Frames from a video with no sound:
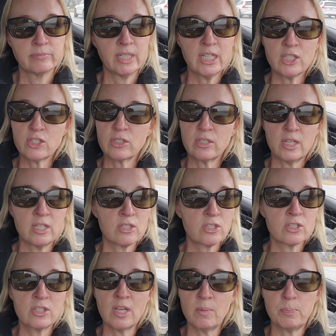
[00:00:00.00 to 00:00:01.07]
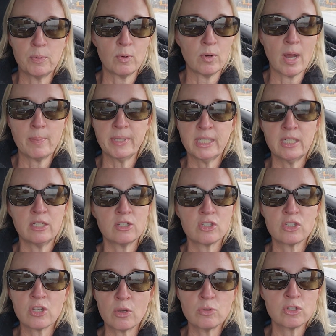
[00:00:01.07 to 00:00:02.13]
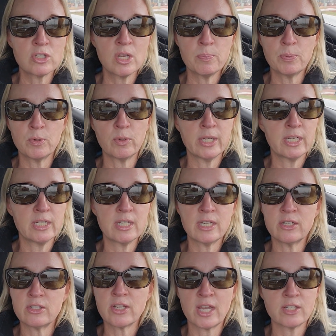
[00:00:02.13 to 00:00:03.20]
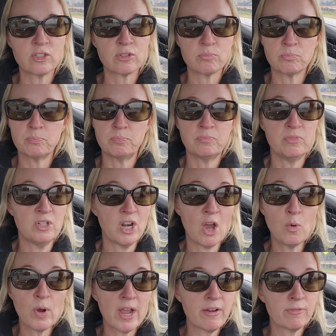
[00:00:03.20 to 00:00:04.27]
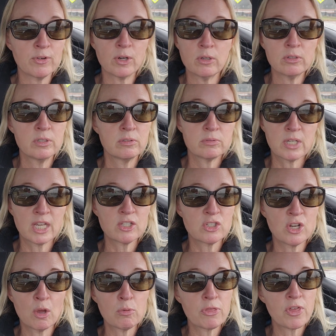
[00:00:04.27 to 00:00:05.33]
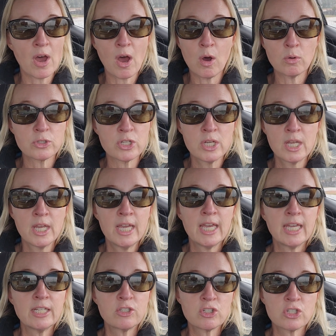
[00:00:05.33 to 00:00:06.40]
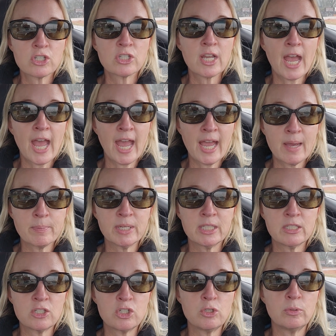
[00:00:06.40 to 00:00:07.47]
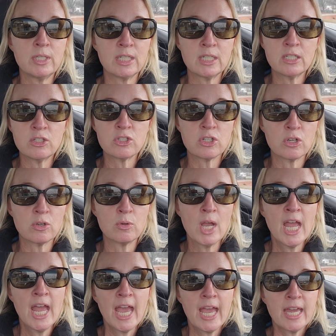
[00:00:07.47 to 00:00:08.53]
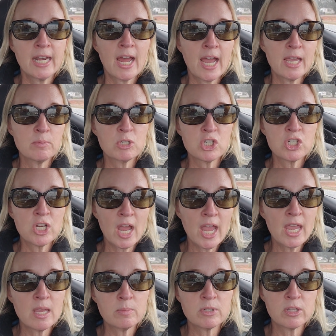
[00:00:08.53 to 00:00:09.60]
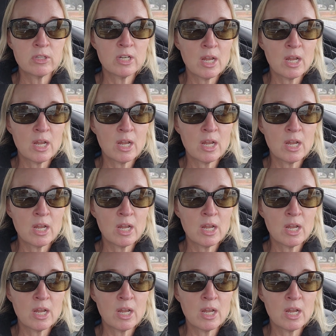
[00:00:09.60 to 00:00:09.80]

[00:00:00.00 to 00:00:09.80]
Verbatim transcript: It's it's simple. I mean, it is so simple. It, it takes no effort, takes no thought. It's just a habit that you get into. And I am ashamed at the